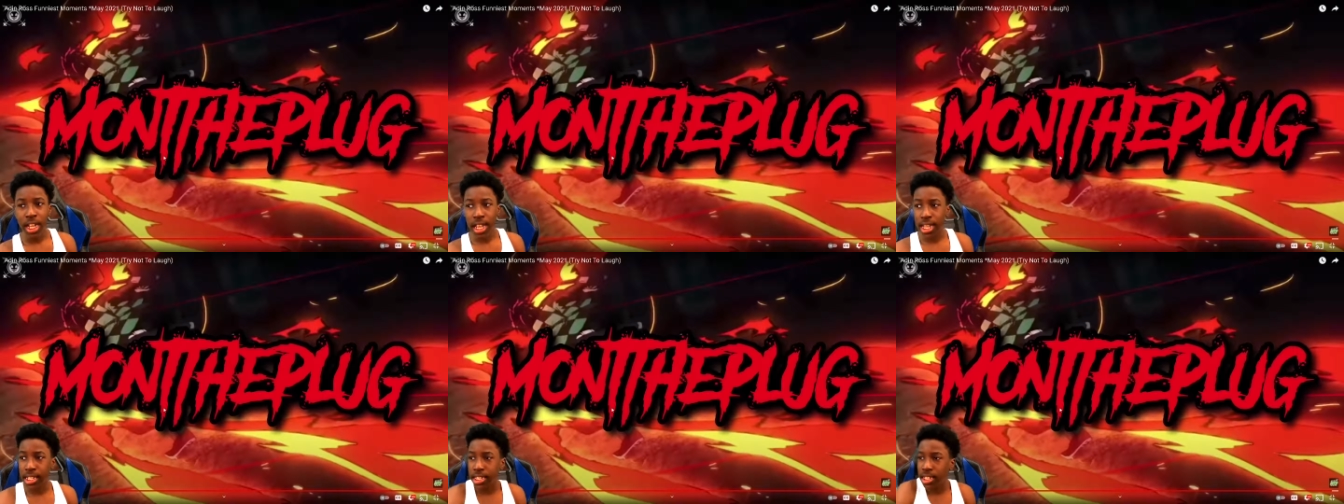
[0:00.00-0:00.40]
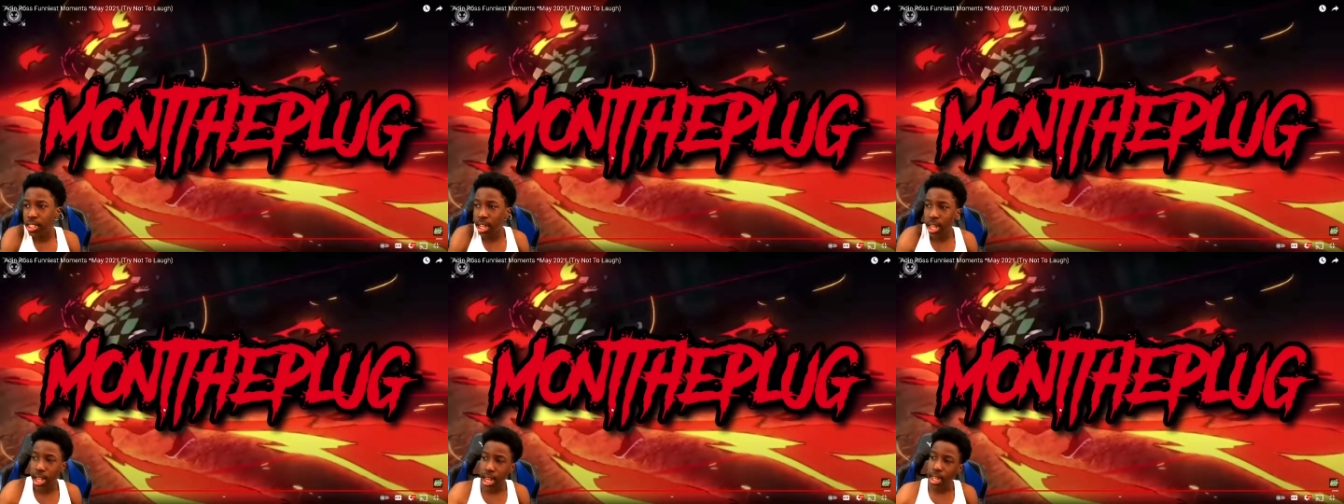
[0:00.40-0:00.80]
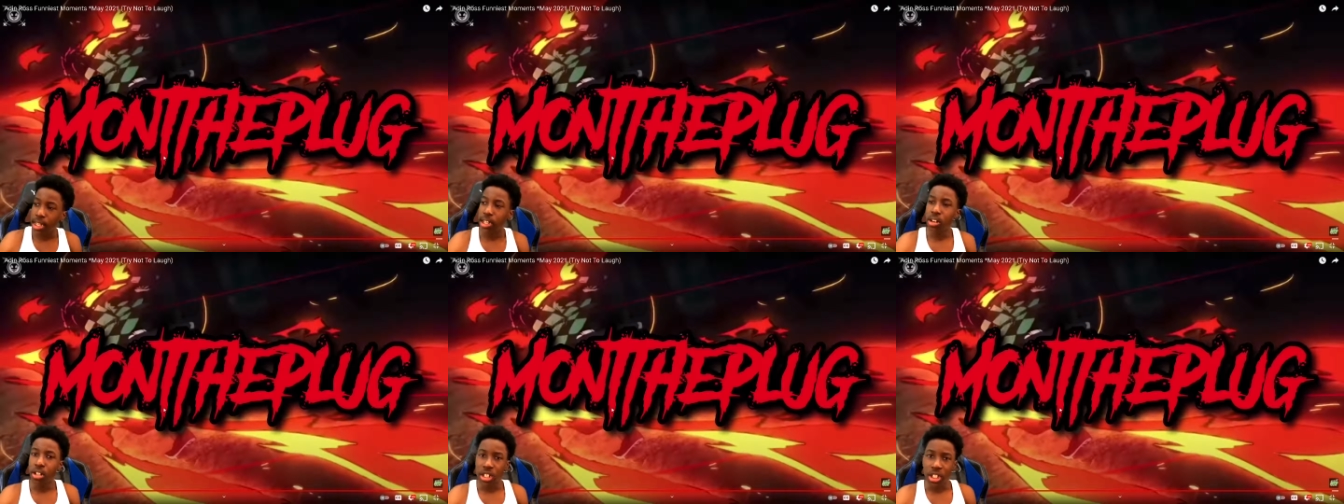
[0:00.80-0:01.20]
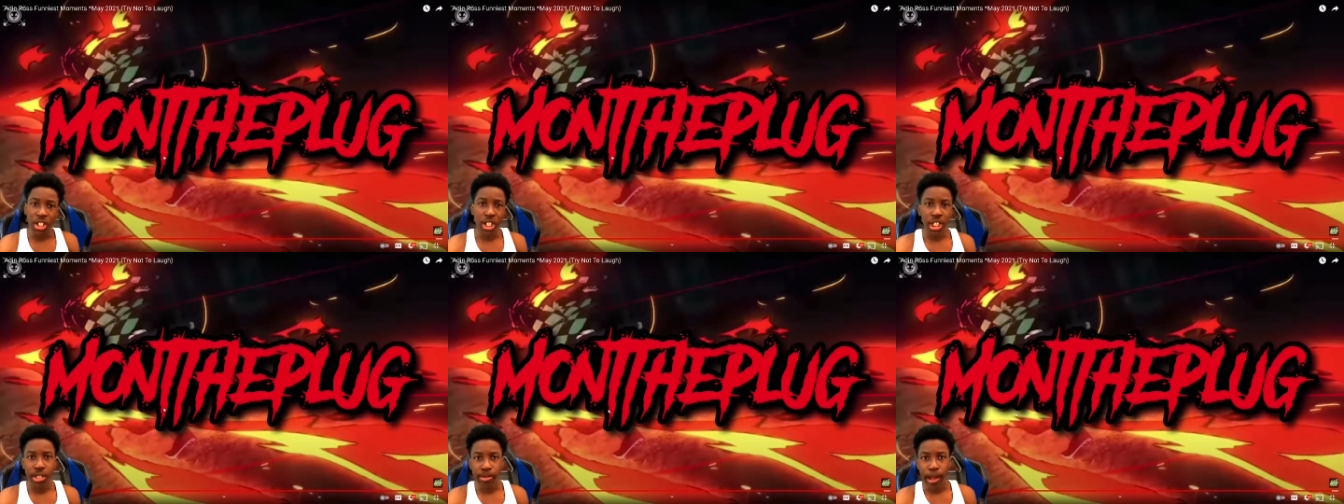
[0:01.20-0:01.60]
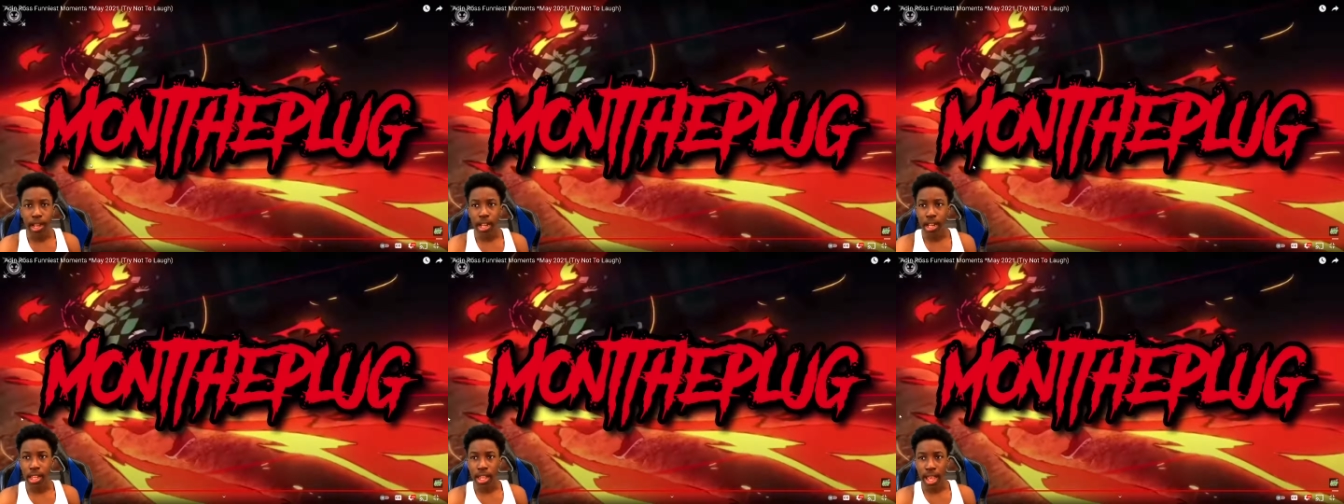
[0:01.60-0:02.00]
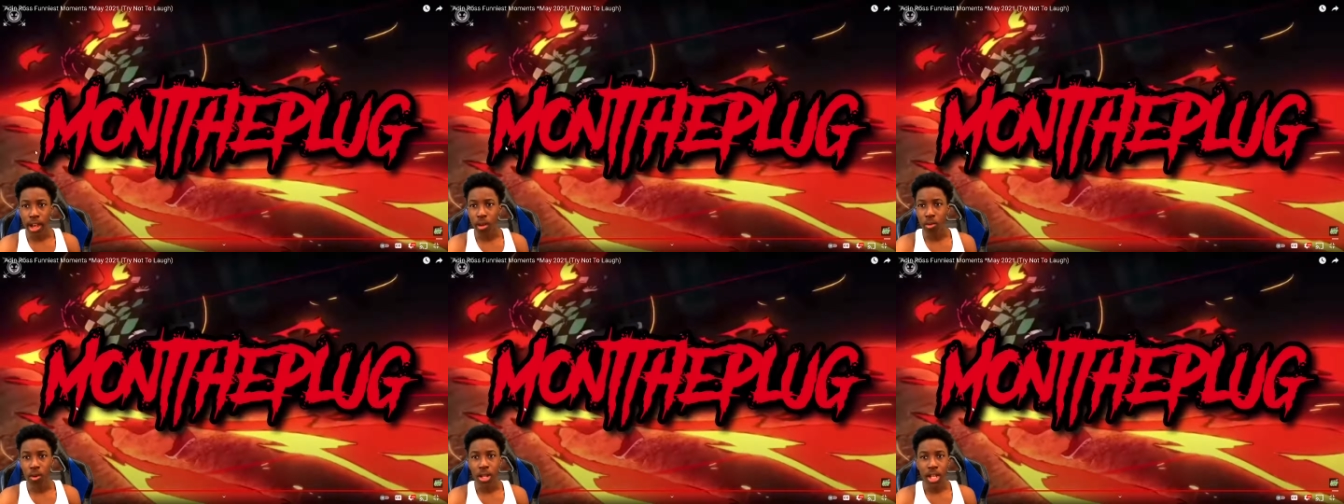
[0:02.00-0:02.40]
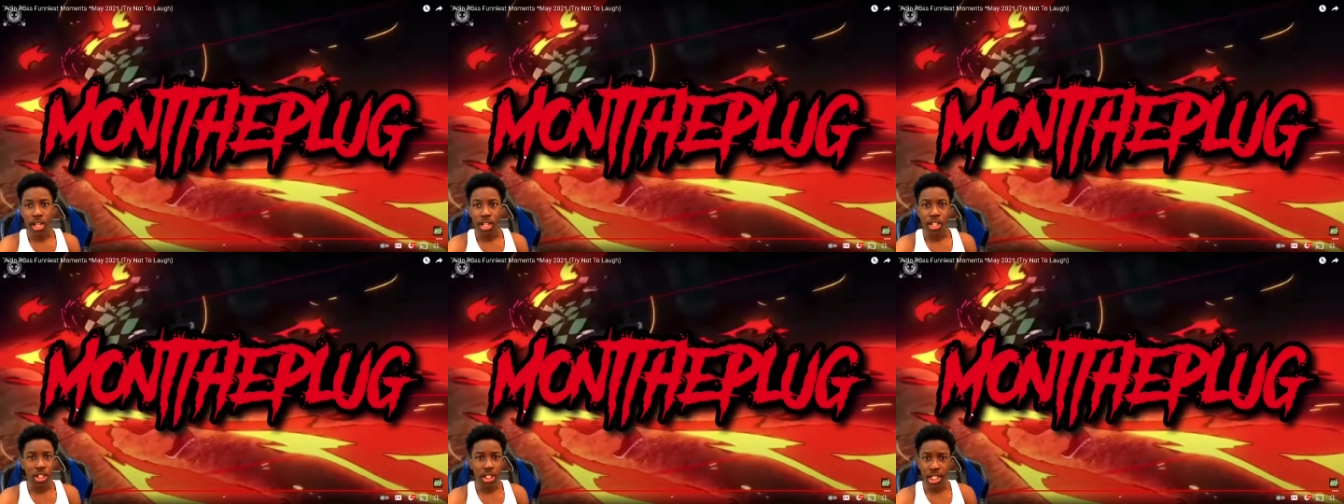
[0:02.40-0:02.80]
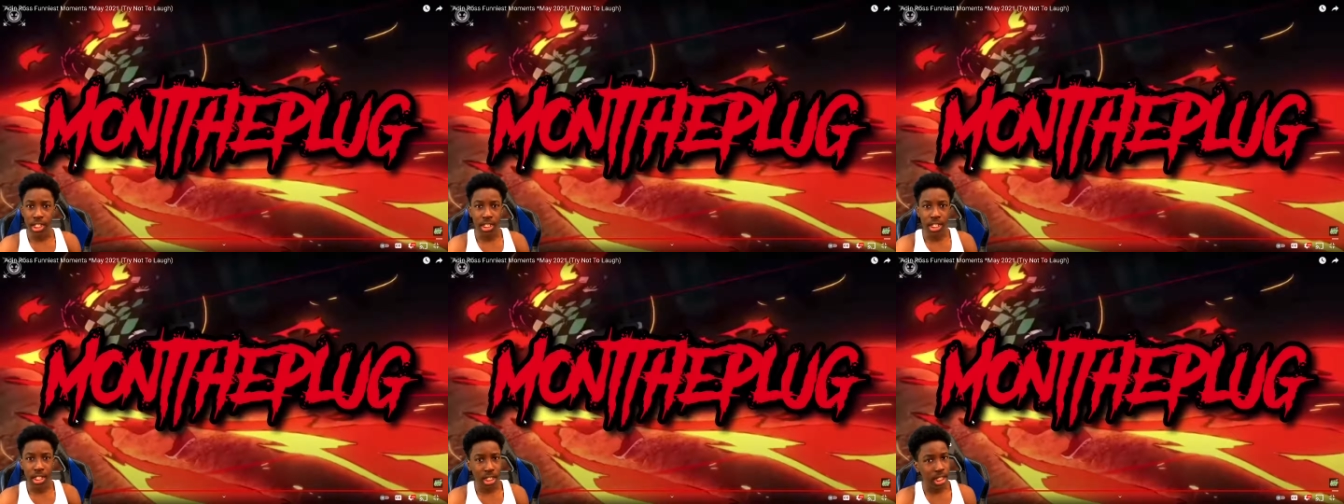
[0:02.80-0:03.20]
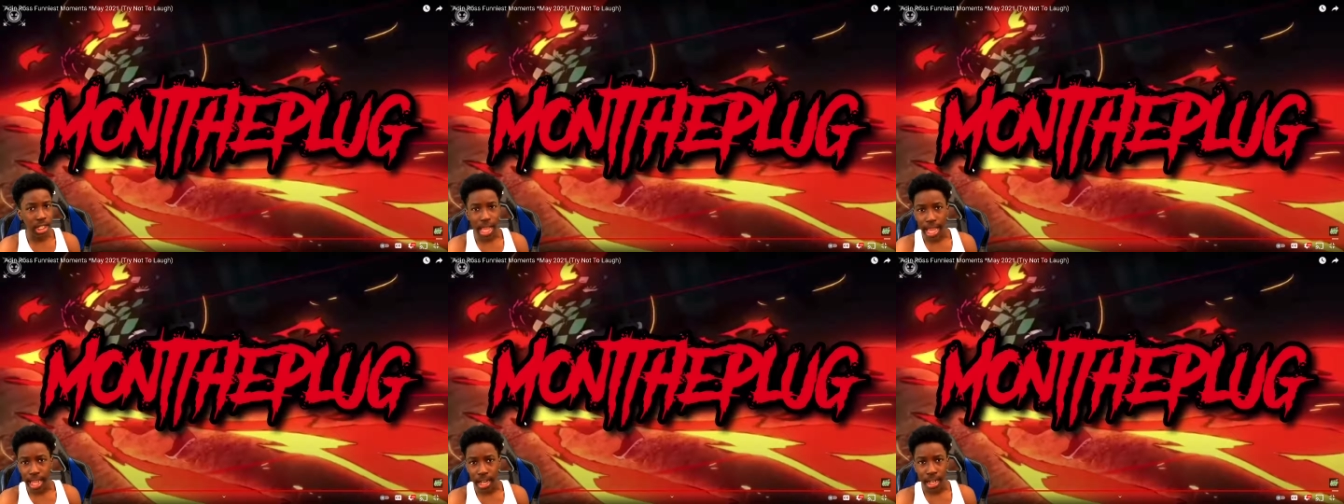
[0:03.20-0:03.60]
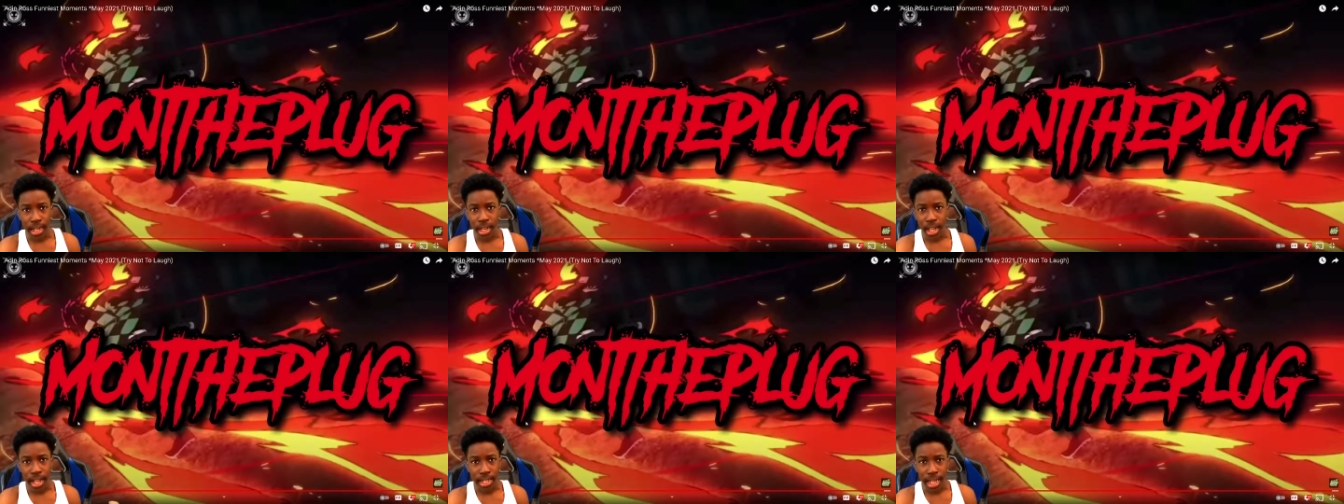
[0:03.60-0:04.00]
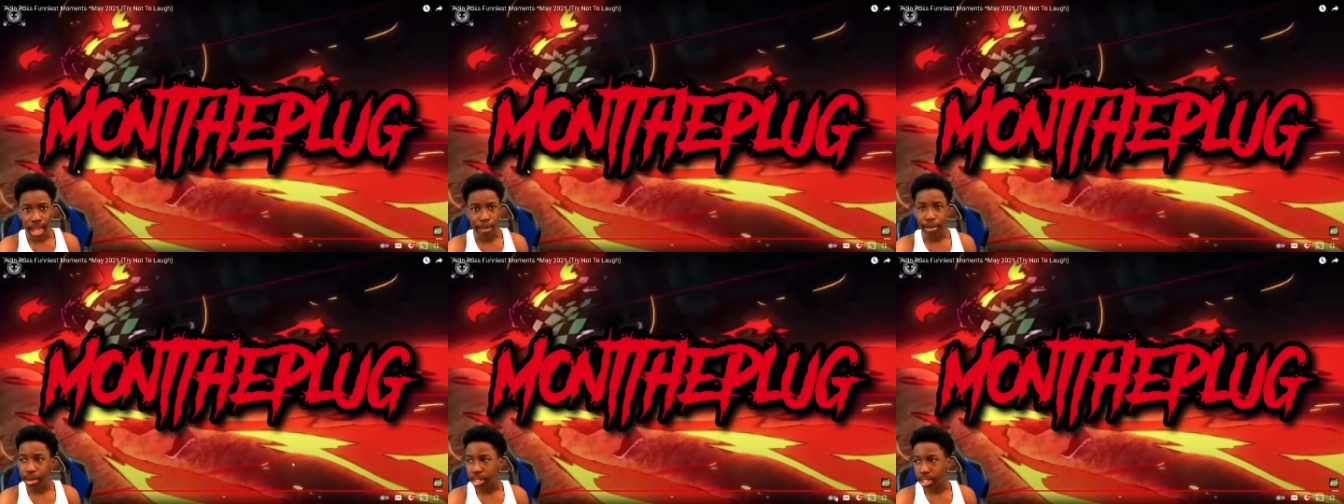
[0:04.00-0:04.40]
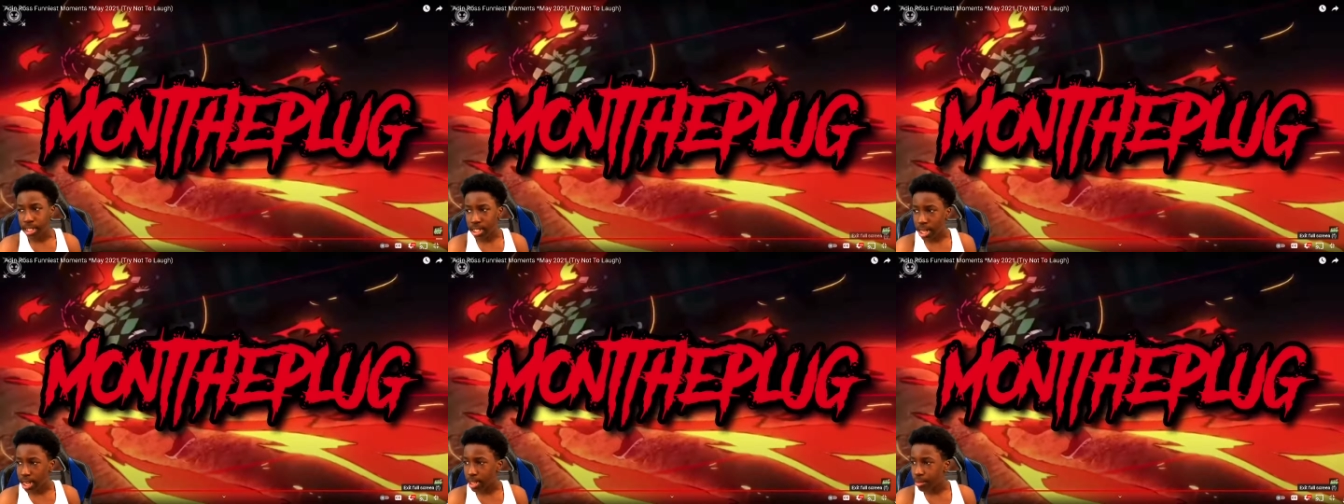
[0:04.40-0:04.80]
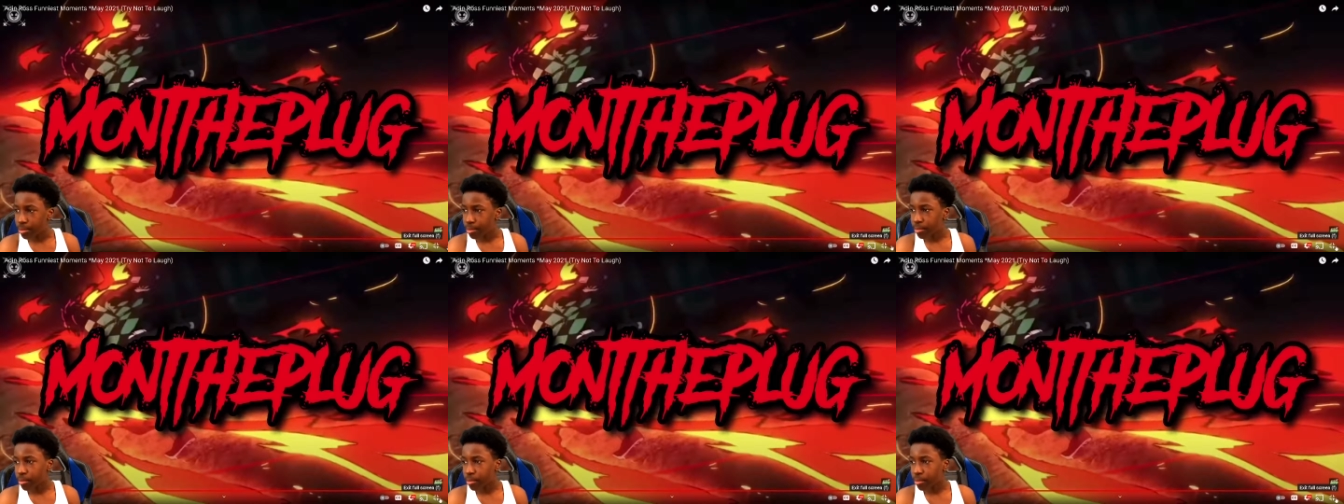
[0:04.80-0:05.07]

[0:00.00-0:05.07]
And today I literally just made an account just to see Adin and type in his chat.